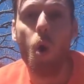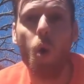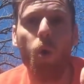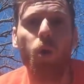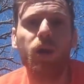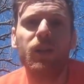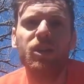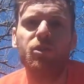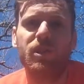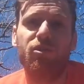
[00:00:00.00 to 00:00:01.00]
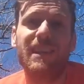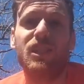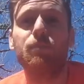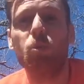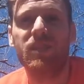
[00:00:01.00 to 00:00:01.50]
Or you can create a
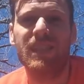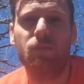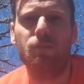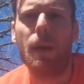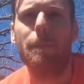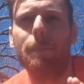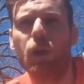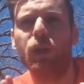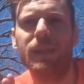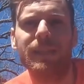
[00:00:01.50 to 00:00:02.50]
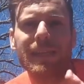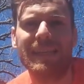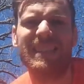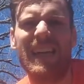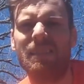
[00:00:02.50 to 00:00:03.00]
smoke signal by burning
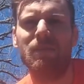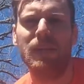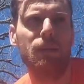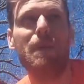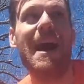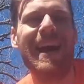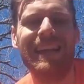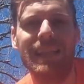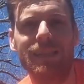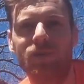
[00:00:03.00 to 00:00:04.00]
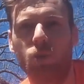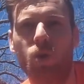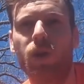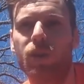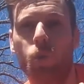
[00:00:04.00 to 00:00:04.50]
things like pine leaves or
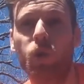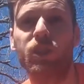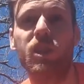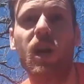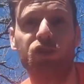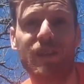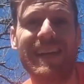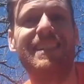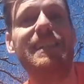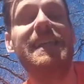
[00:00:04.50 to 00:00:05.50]
the worst contracts